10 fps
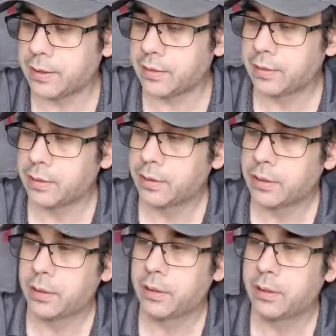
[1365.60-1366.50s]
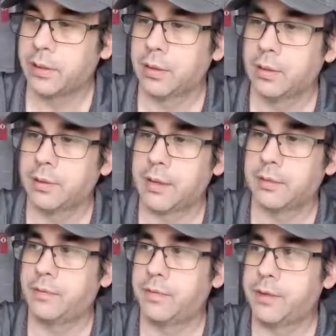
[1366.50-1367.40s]
that
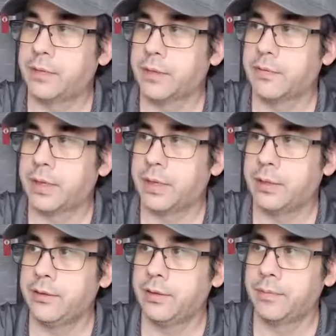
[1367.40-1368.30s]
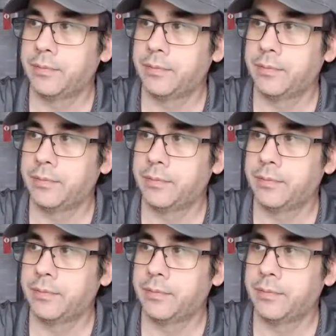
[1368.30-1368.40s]
fit for the sides,